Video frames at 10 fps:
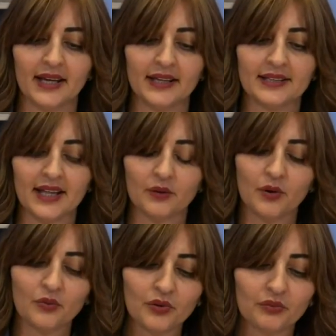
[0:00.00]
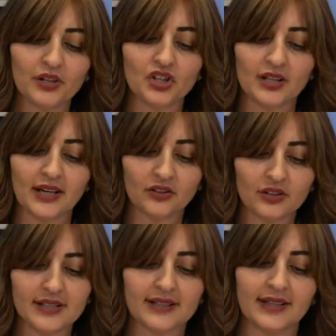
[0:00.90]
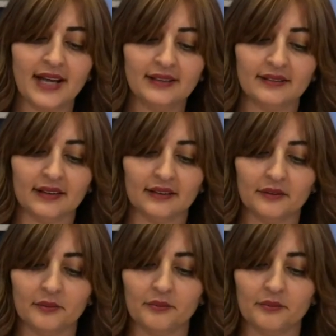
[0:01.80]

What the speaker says: it's like when we reach an understanding